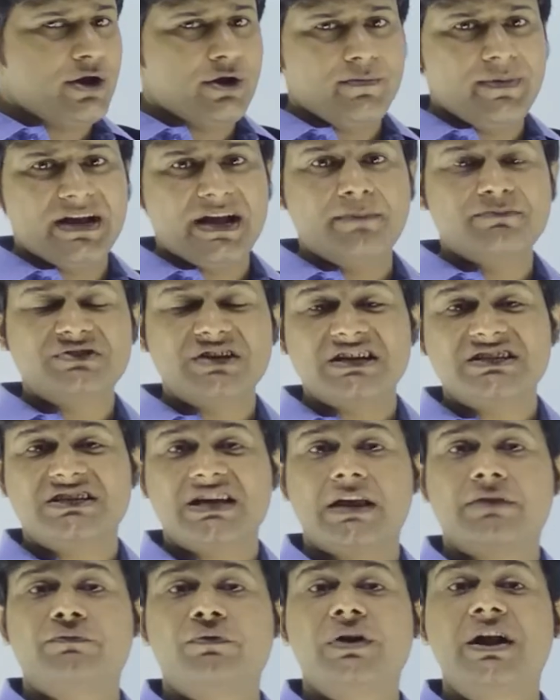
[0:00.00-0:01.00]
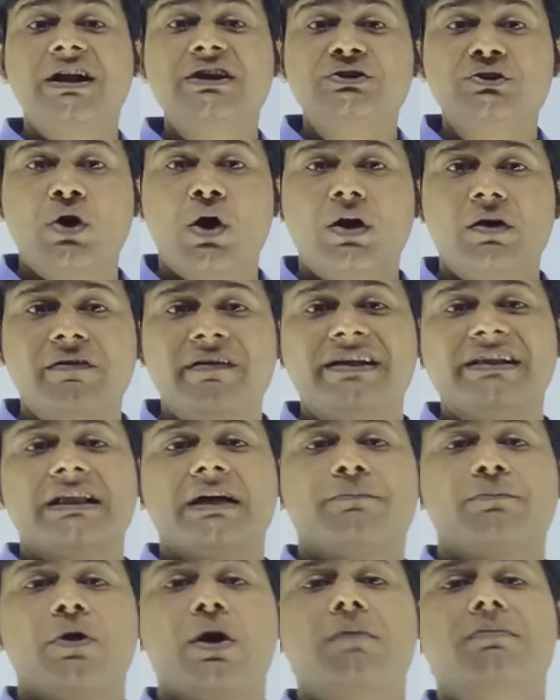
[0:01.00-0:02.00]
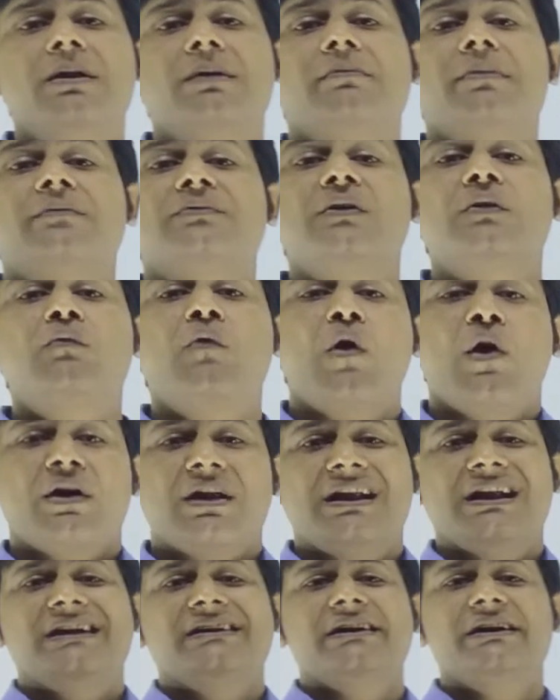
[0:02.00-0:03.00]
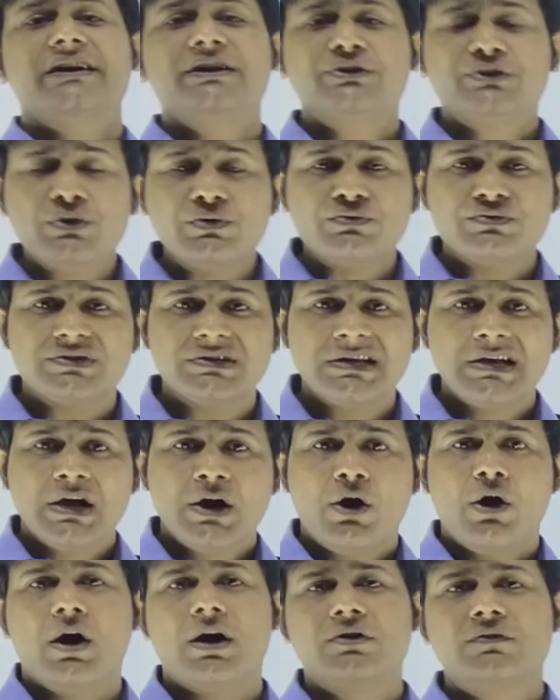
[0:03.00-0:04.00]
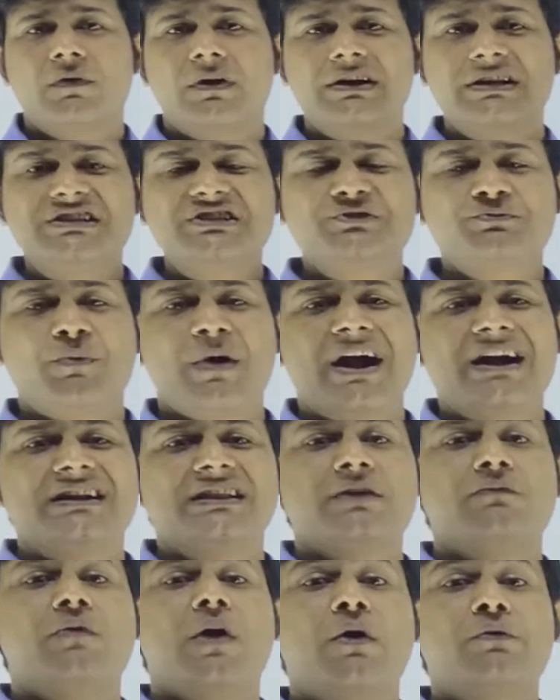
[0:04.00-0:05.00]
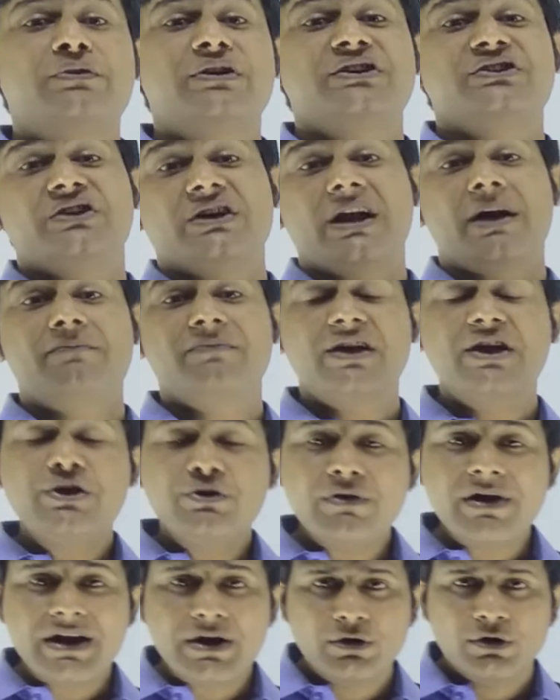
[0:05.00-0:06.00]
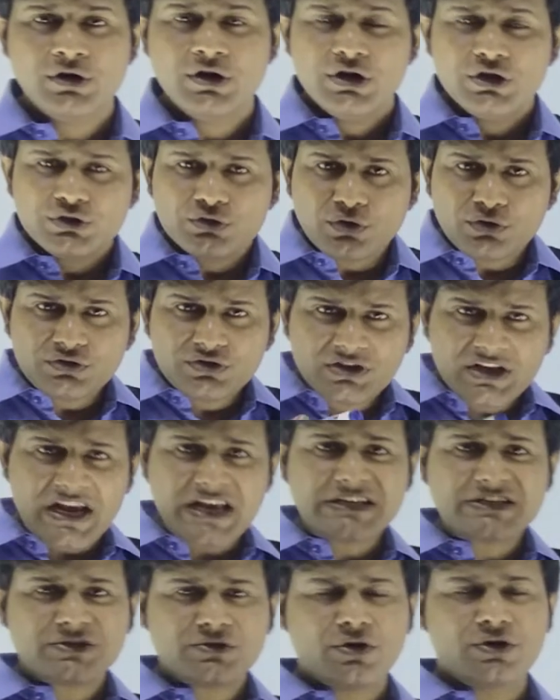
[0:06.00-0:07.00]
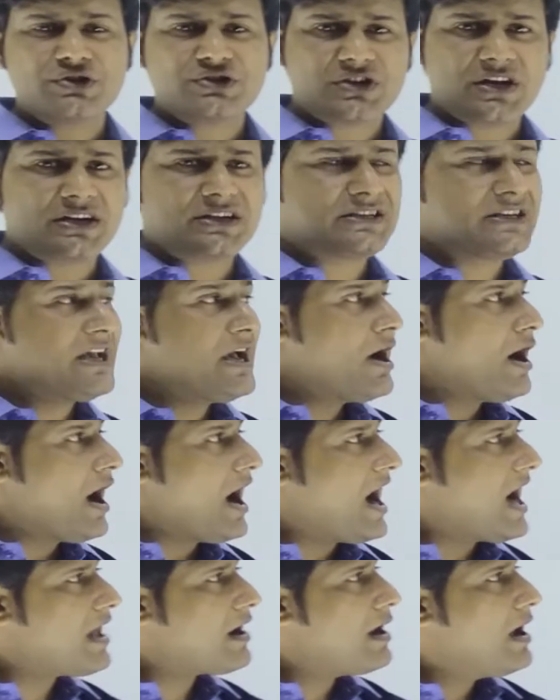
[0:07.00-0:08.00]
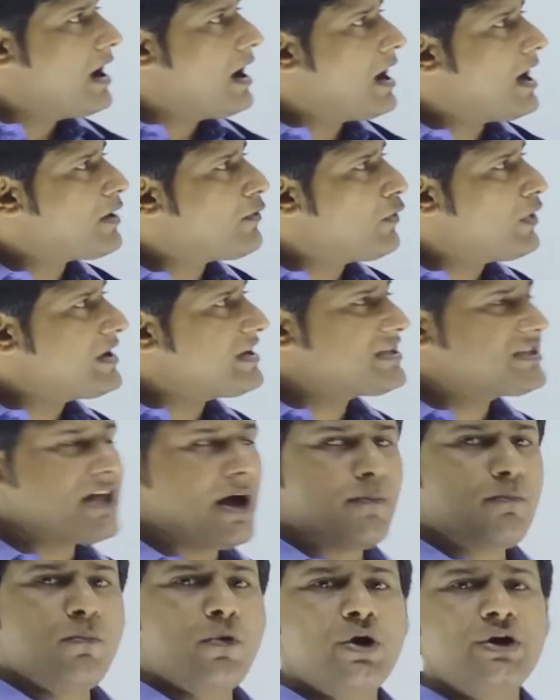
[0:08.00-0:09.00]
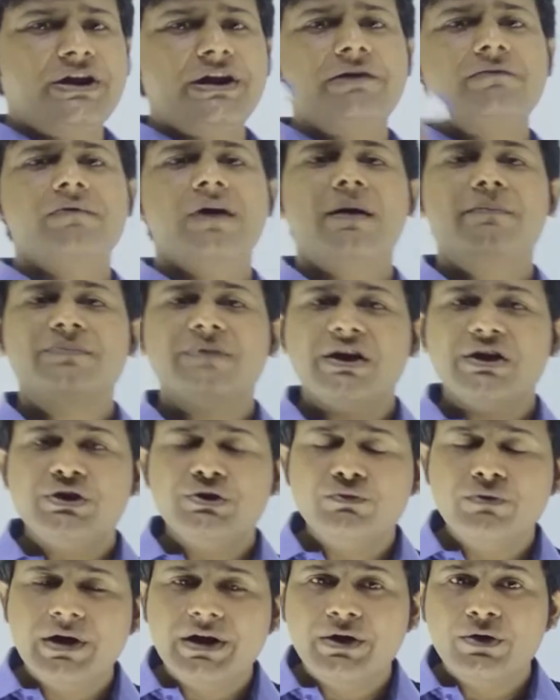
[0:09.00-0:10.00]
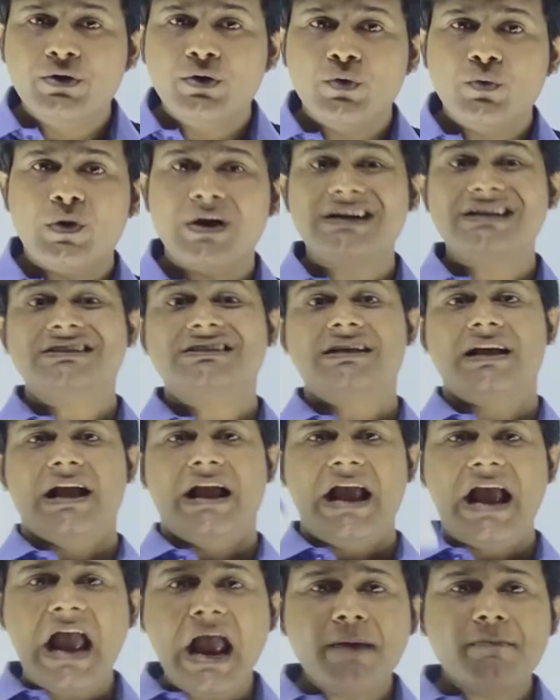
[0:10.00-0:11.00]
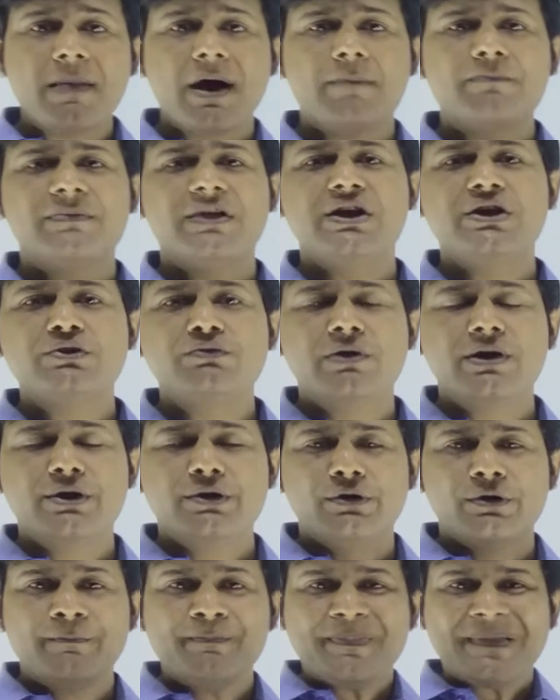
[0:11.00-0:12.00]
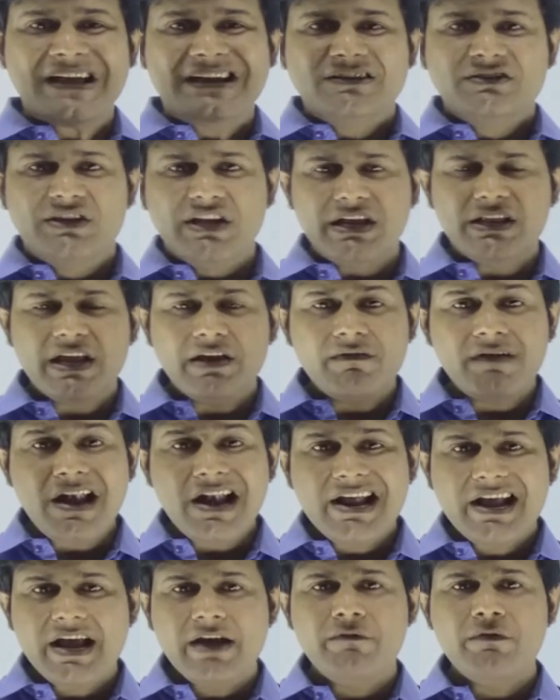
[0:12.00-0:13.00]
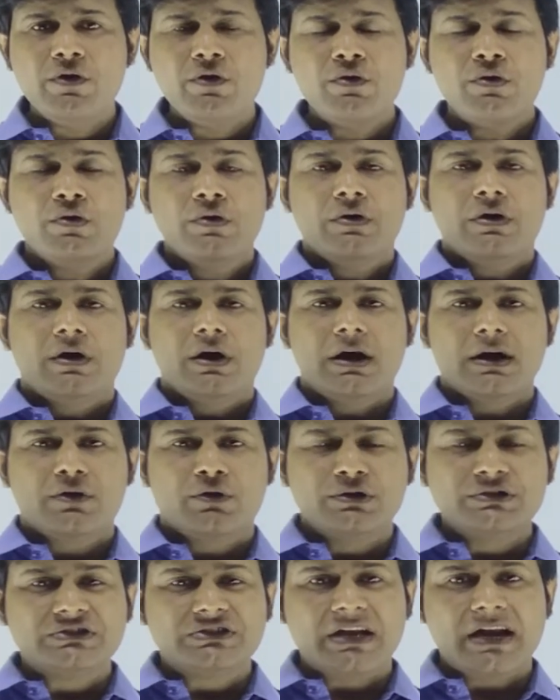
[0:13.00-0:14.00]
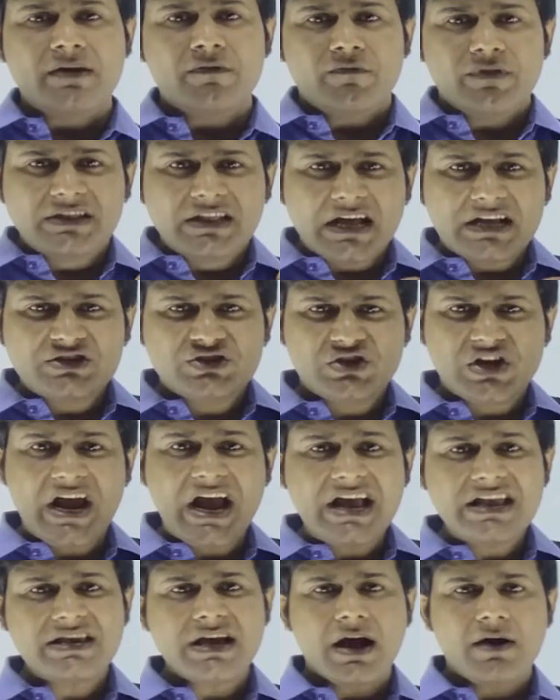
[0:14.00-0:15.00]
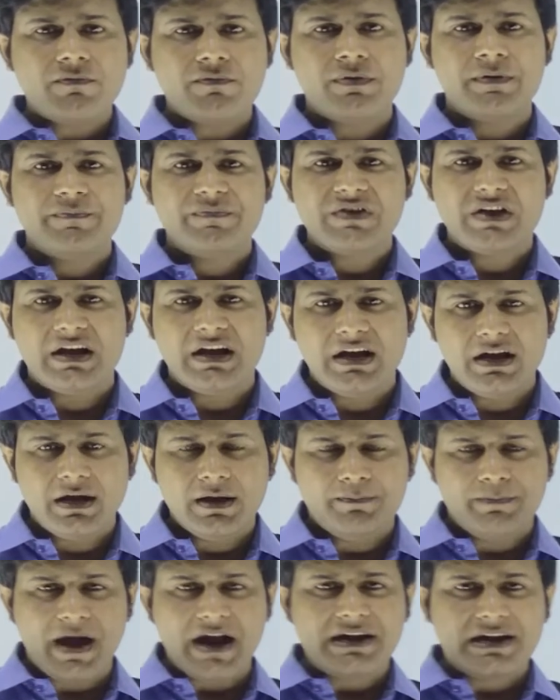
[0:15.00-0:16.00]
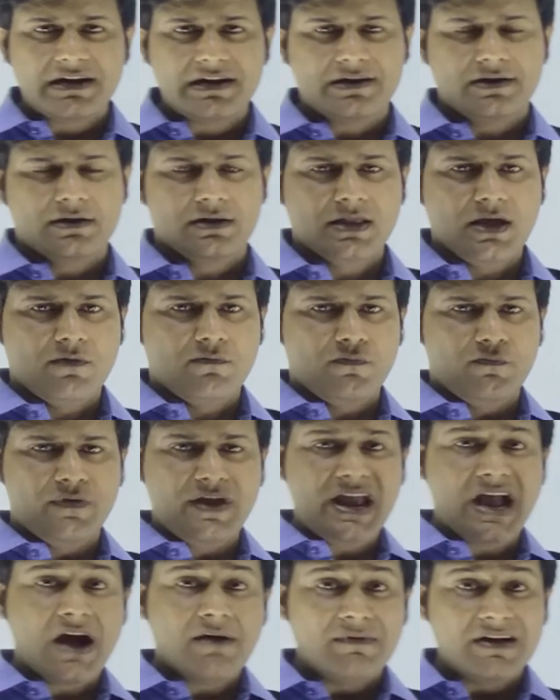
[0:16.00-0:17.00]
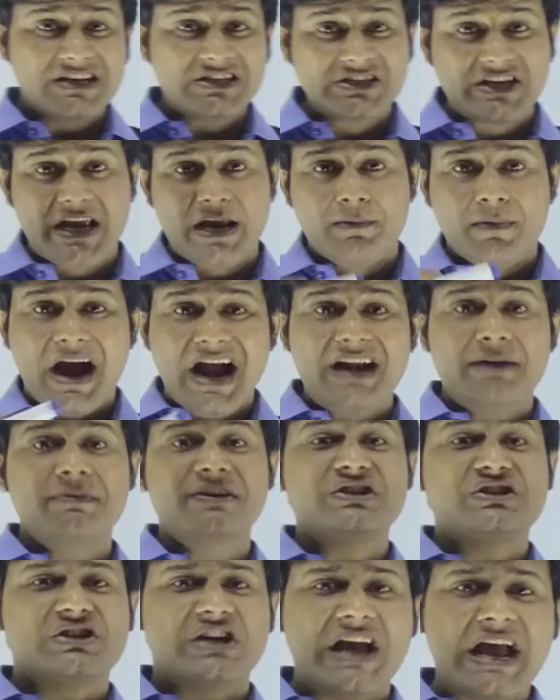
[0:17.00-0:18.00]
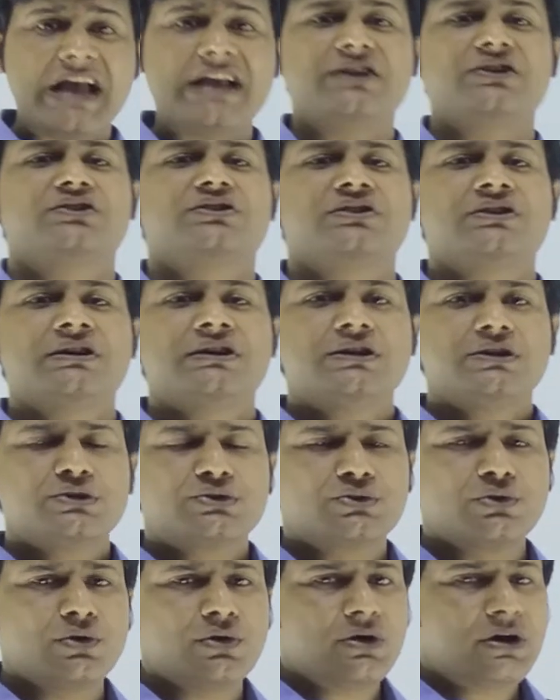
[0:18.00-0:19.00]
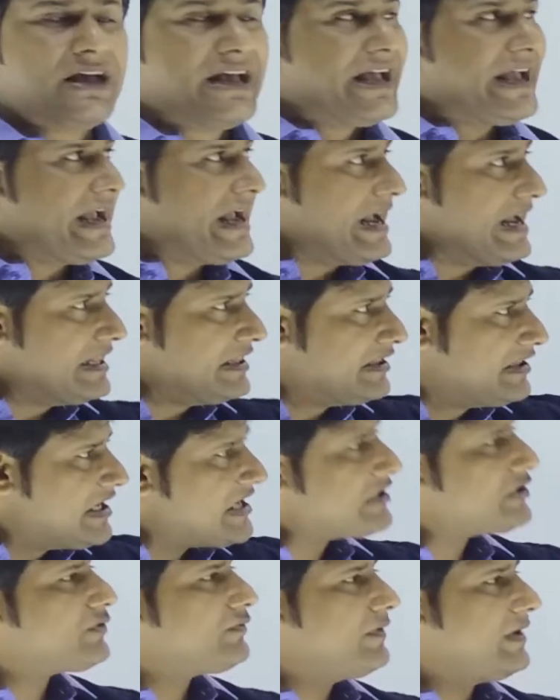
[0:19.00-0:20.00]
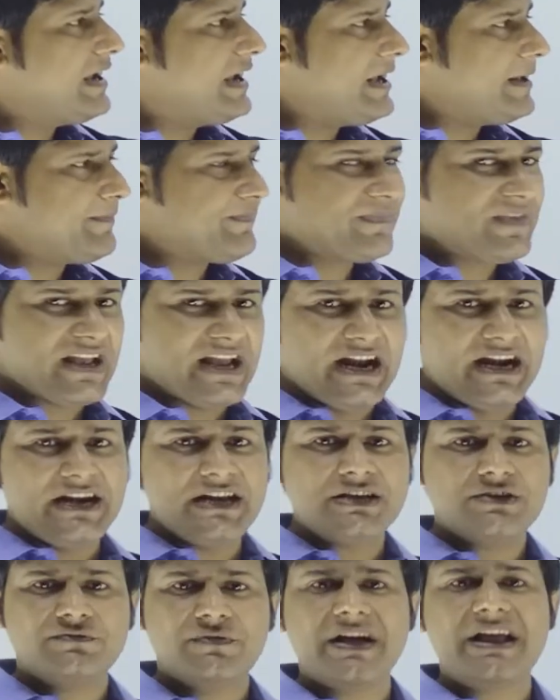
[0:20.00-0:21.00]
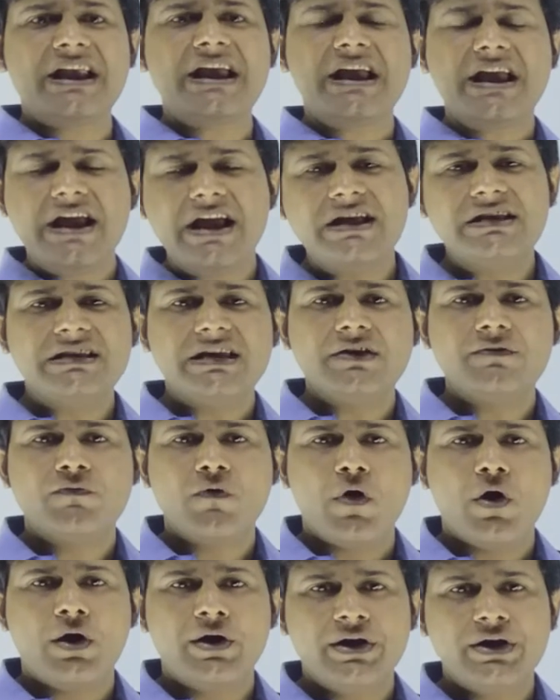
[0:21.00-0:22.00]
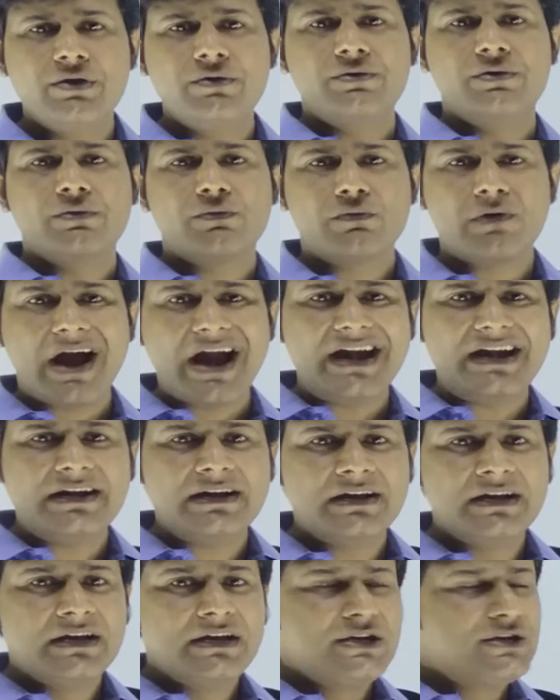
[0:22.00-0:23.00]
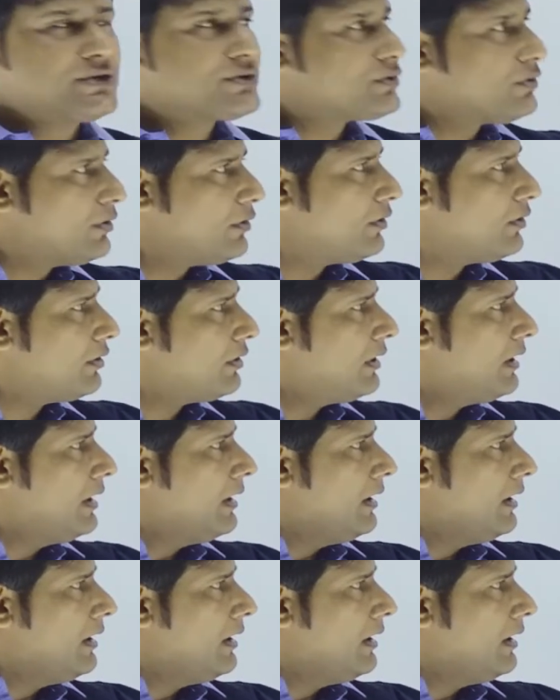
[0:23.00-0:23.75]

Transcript: become successful in solving the problem of the war related issues, or what inspired the foundation of the UNO. So these questions are what is the motive of the UNO, what is the aim of the UNO. They will give you a question with the change of pattern, the way of asking might be changed. So in this way, it is very easy for you to write. So